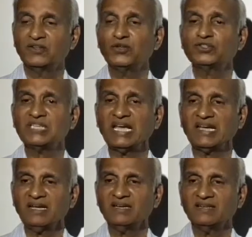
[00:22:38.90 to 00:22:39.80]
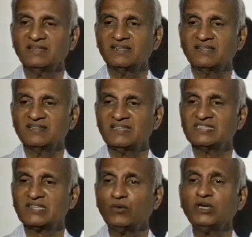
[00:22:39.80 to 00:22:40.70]
You say the
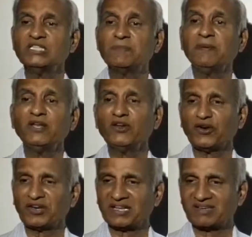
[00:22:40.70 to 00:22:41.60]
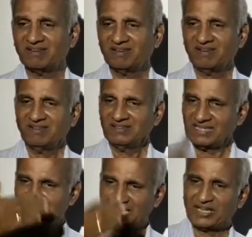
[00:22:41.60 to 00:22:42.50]
sound is periodic.
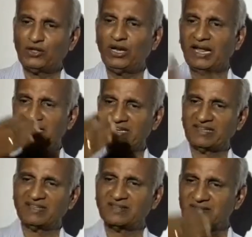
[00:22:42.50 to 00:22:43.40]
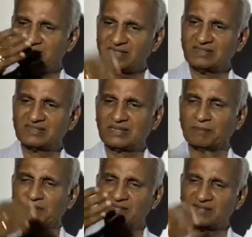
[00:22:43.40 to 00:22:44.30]
There's a regularity, there's a
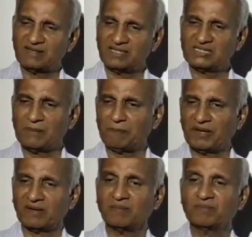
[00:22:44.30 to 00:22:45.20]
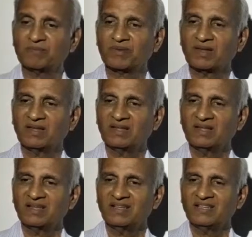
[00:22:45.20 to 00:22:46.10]
system, there's a discipline.
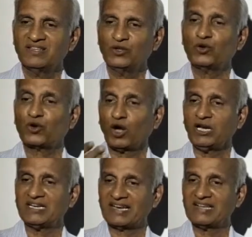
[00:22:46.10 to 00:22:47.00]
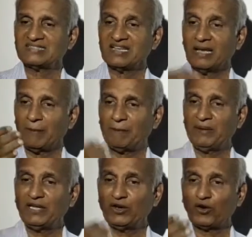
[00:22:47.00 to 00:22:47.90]
You call it as a
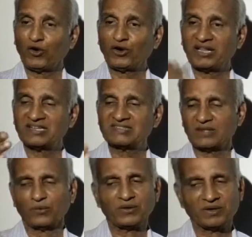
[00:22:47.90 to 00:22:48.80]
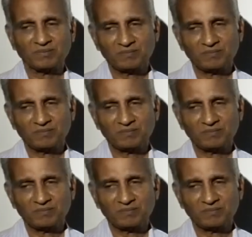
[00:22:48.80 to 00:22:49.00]
periodic sound.